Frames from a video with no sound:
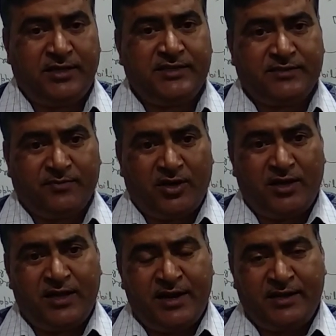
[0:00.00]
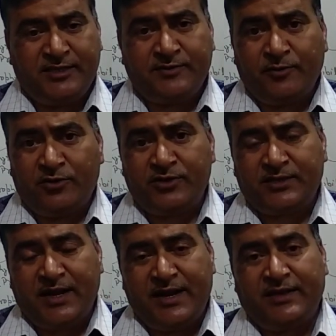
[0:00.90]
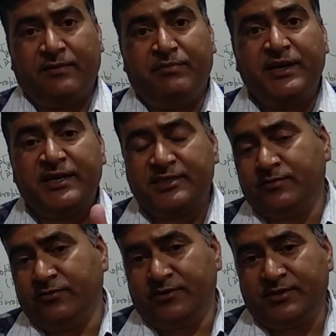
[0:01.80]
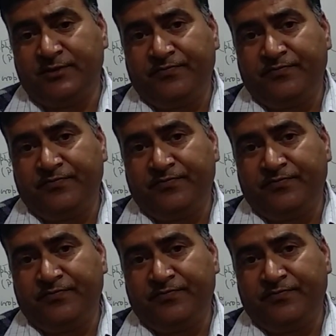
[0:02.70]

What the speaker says: smaller spores and the bigger spores.